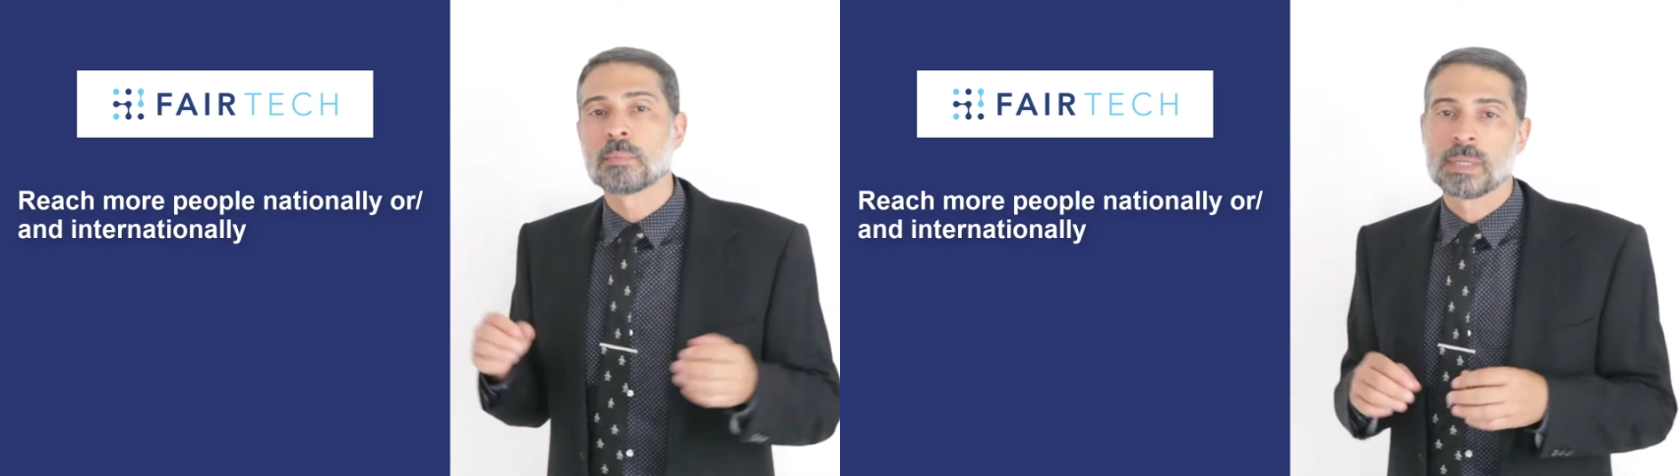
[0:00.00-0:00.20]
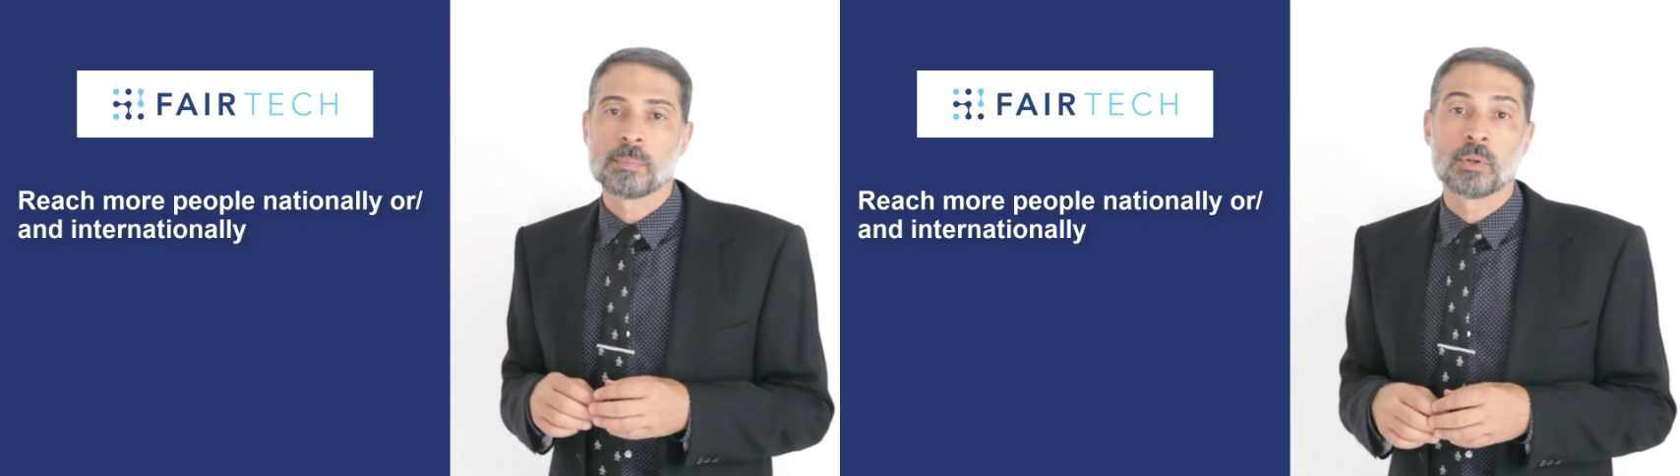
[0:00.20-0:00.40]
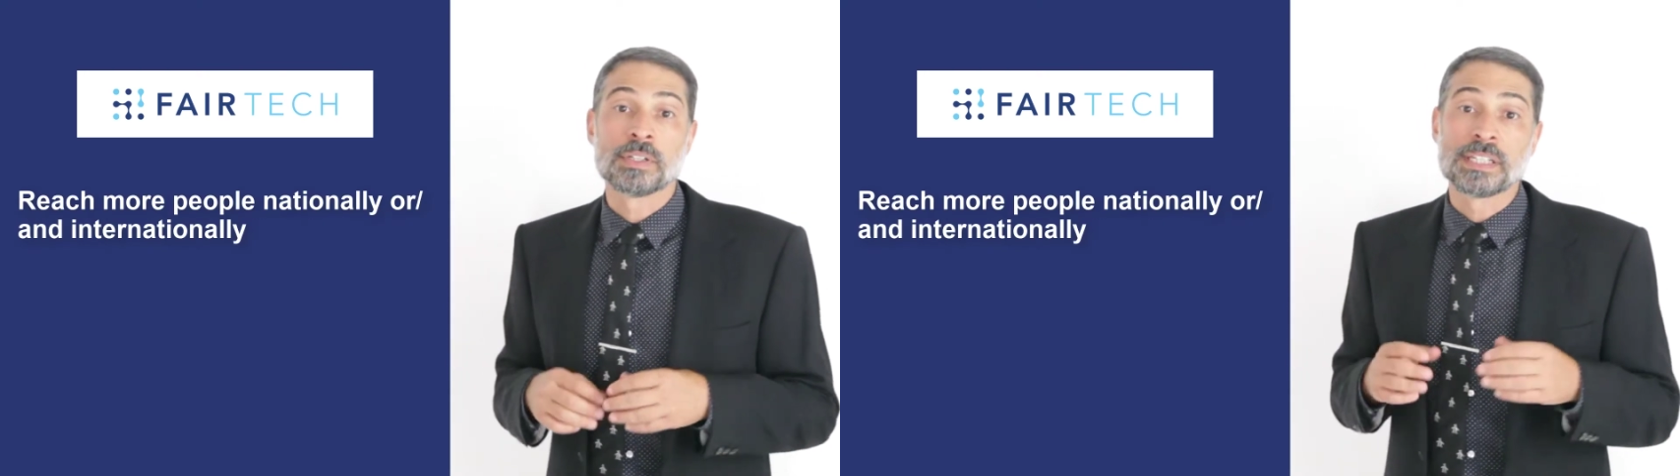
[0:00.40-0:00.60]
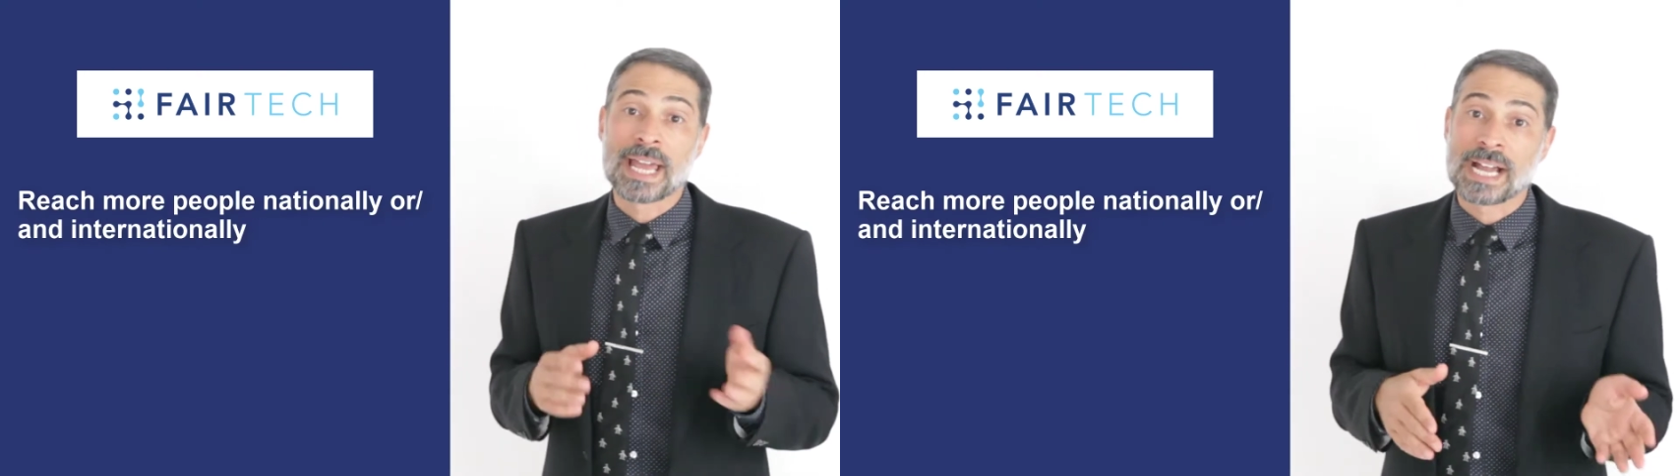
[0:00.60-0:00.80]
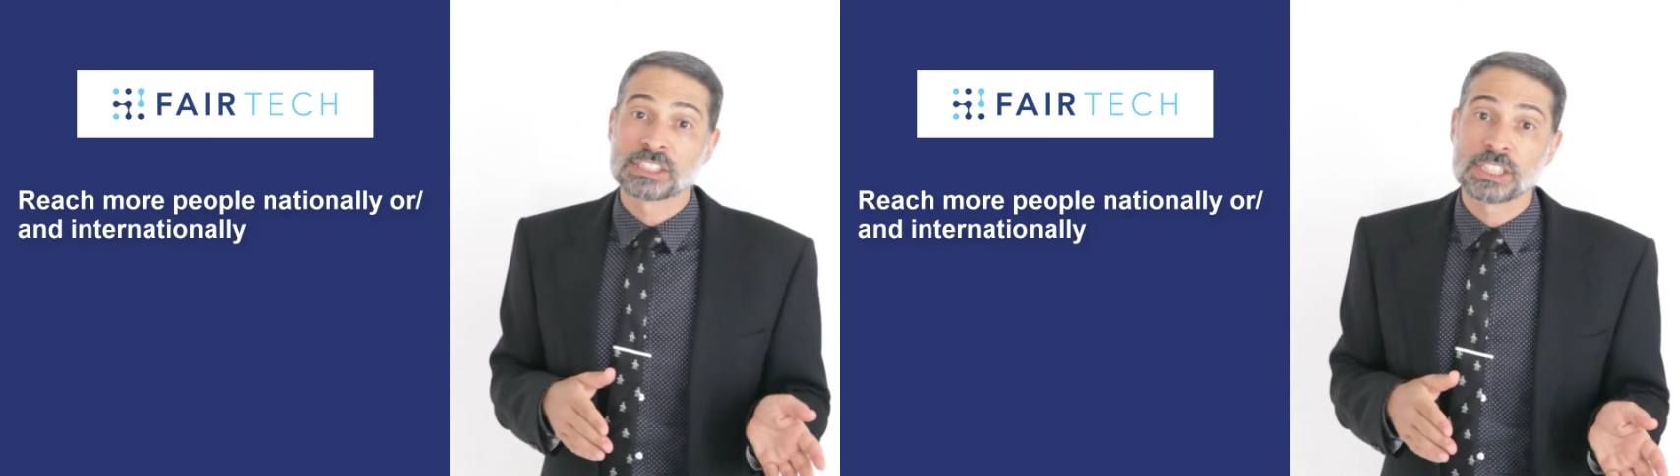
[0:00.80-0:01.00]
people
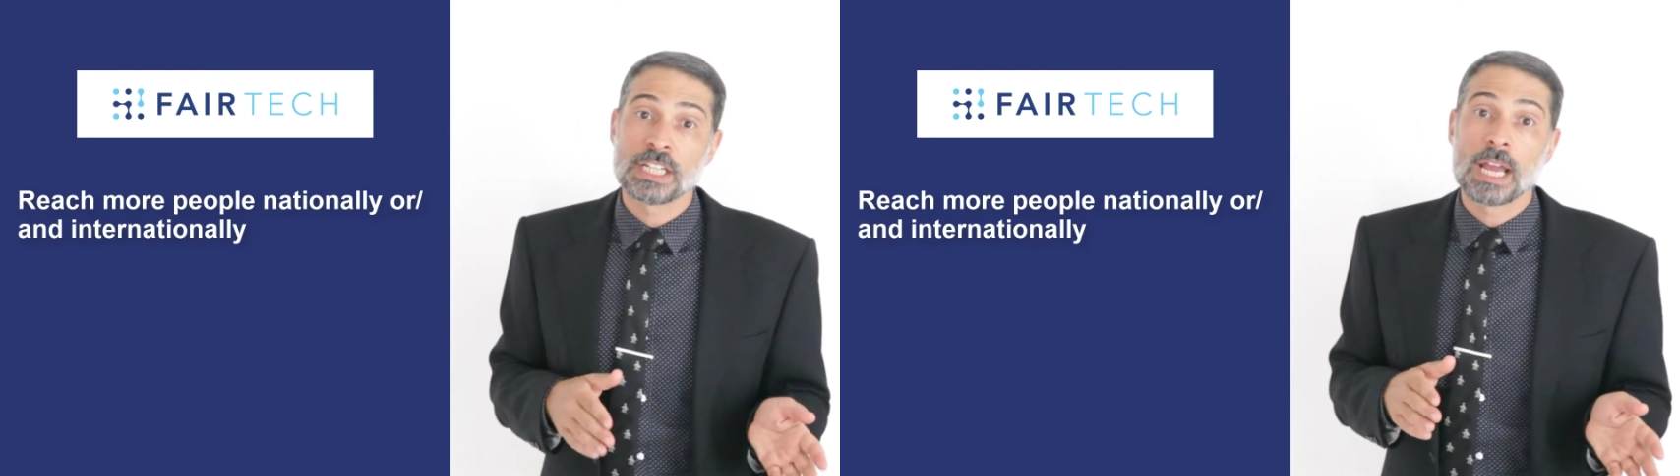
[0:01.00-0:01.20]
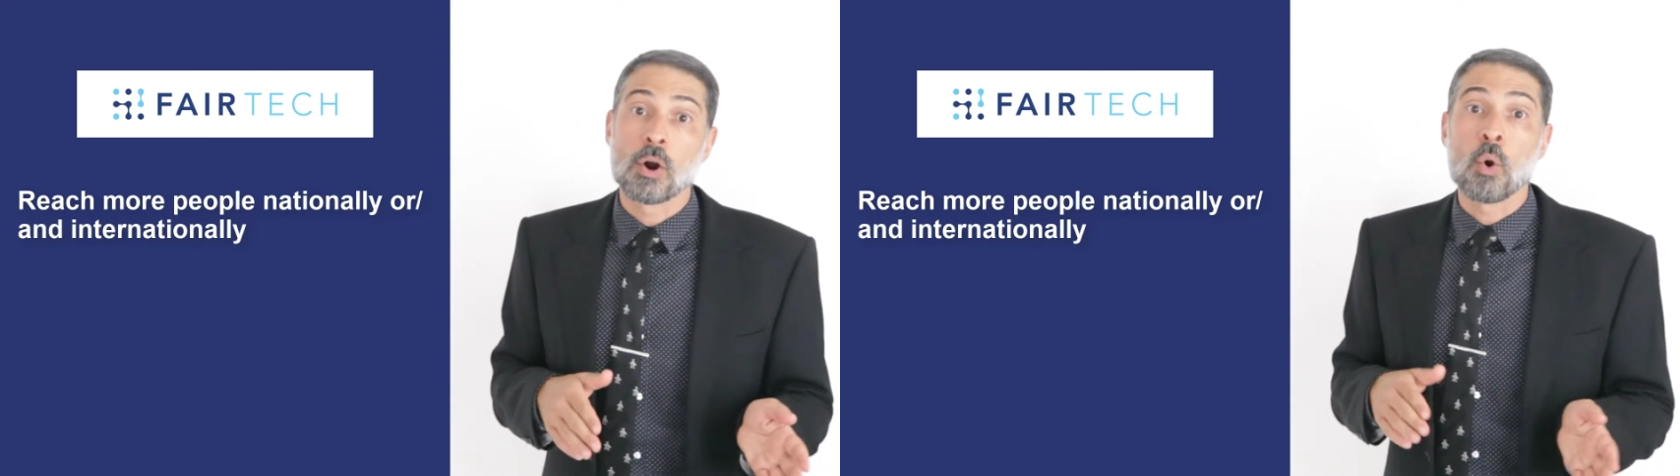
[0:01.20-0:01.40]
nationally